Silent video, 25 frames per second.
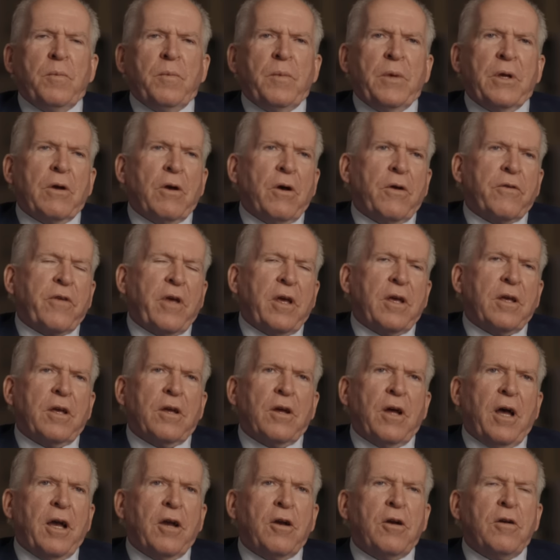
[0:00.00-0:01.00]
Because I
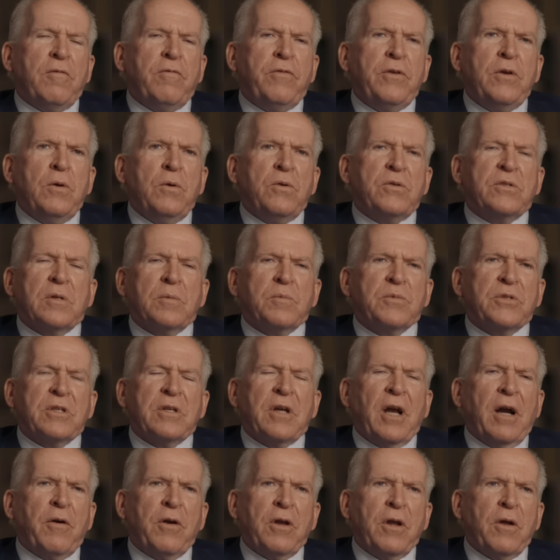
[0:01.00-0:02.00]
could view some
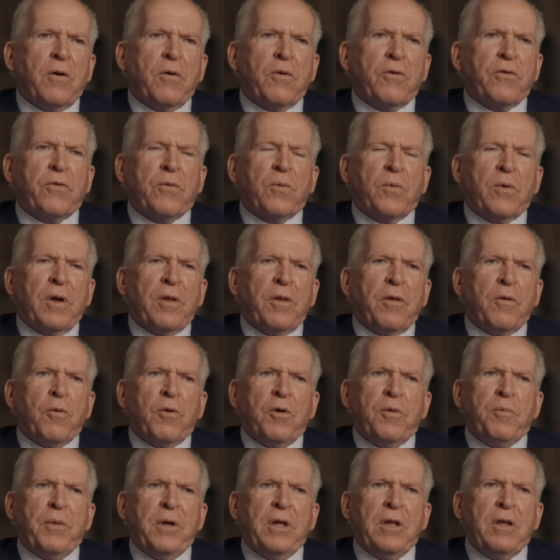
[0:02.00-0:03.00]
scenarios where there
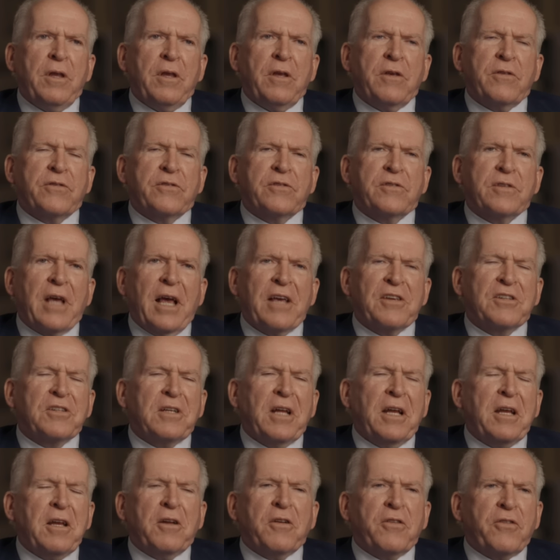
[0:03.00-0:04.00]
would be this
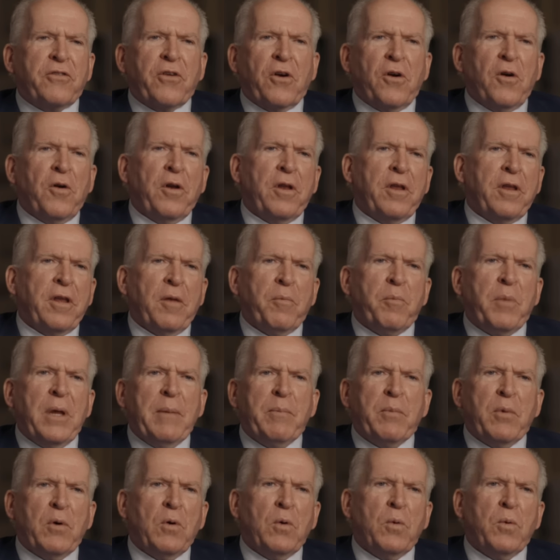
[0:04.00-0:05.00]
escalating concern, and then
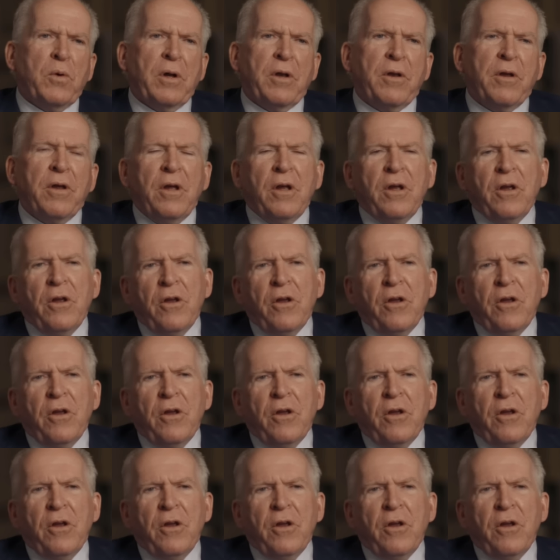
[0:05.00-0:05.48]
people would